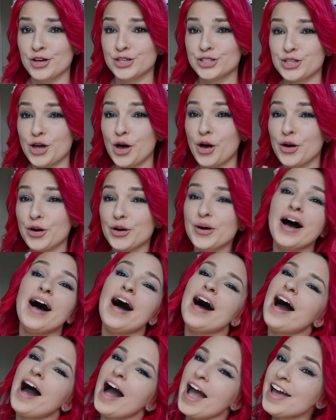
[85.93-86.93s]
So
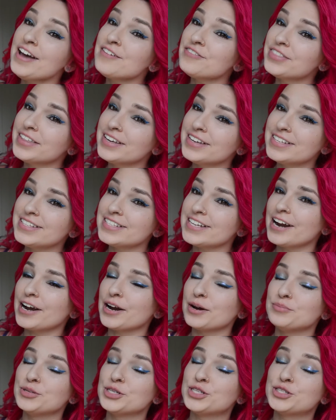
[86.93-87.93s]
I have this, and
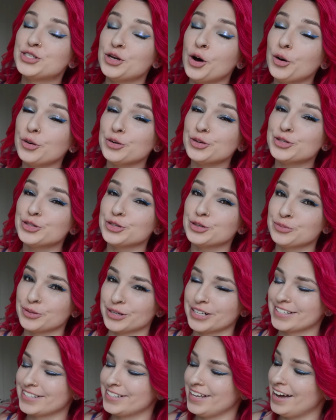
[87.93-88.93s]
I'm so super
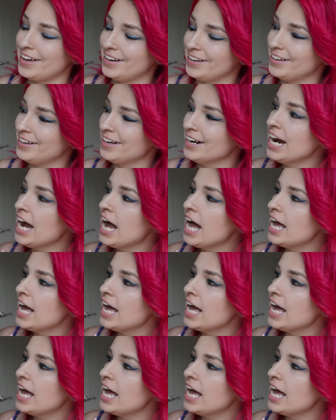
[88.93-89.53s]
excited.